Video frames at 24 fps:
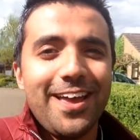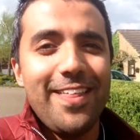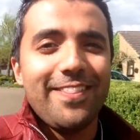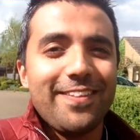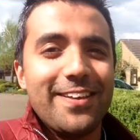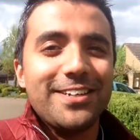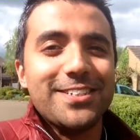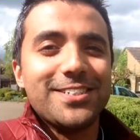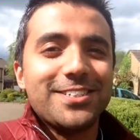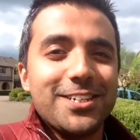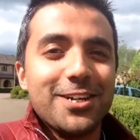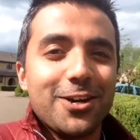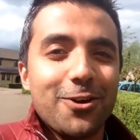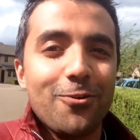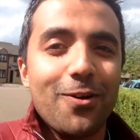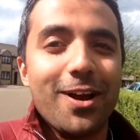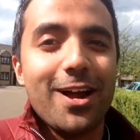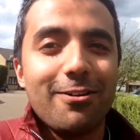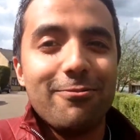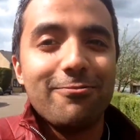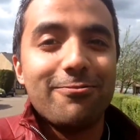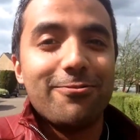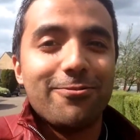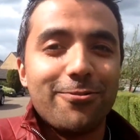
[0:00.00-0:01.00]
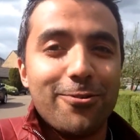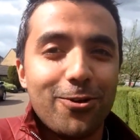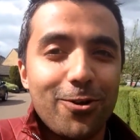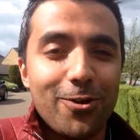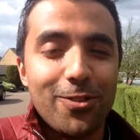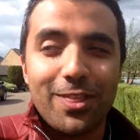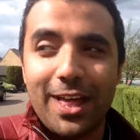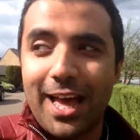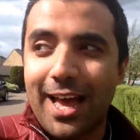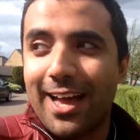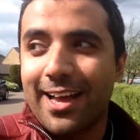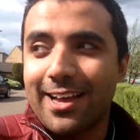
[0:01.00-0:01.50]
that you stick around for
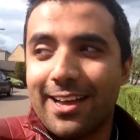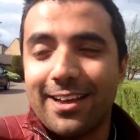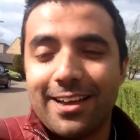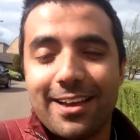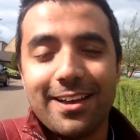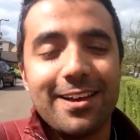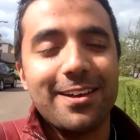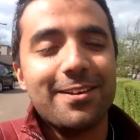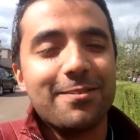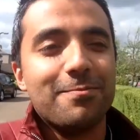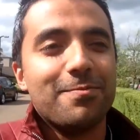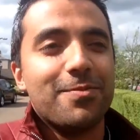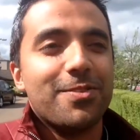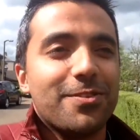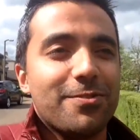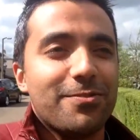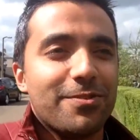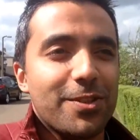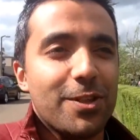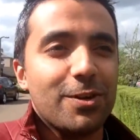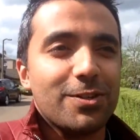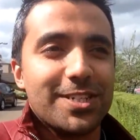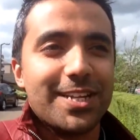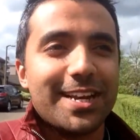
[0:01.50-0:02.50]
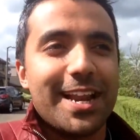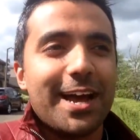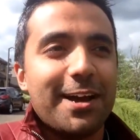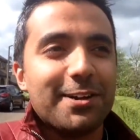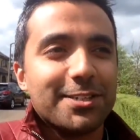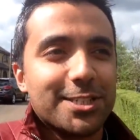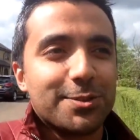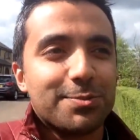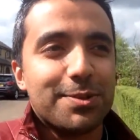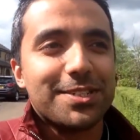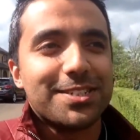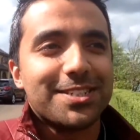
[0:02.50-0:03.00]
that, for those
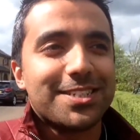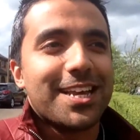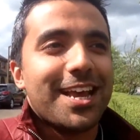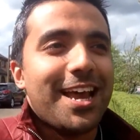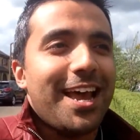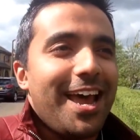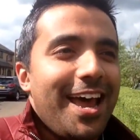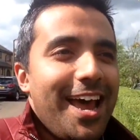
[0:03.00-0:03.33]
announcements.